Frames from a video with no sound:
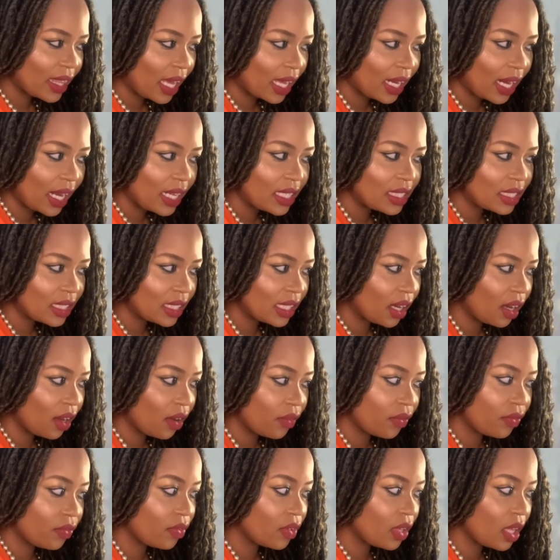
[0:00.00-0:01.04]
that idea
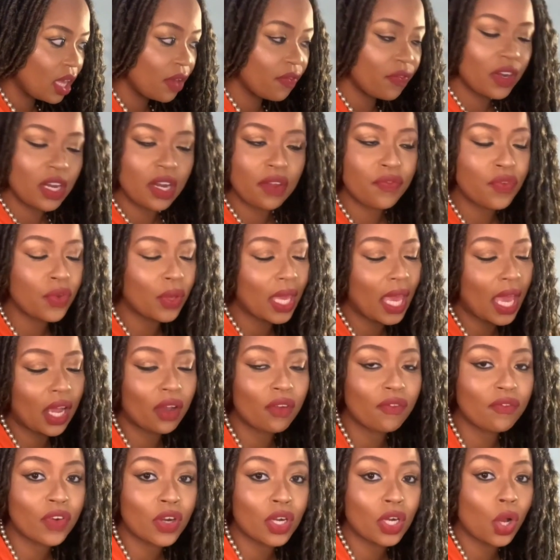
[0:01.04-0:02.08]
of even if you can't
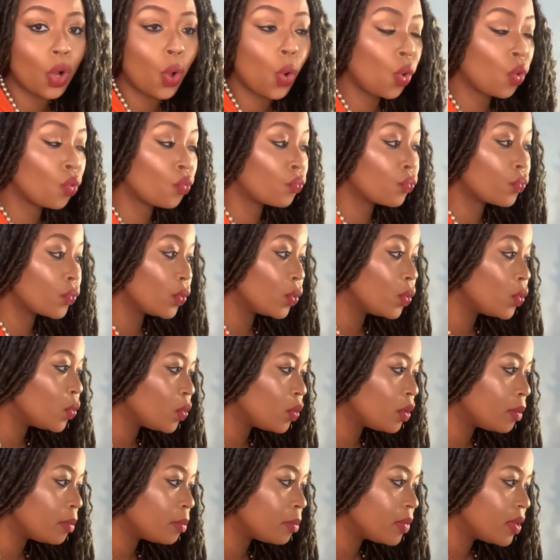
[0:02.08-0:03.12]
convert a whole
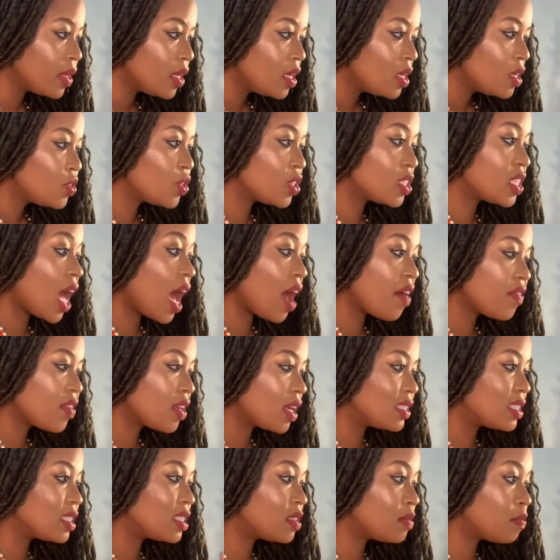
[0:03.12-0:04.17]
room, Just having
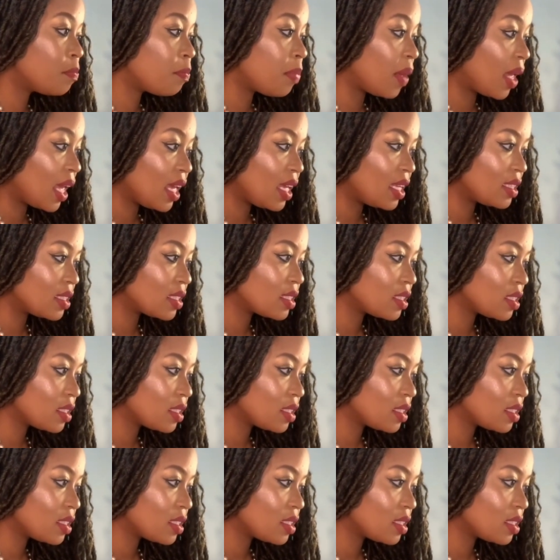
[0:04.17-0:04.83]
a space.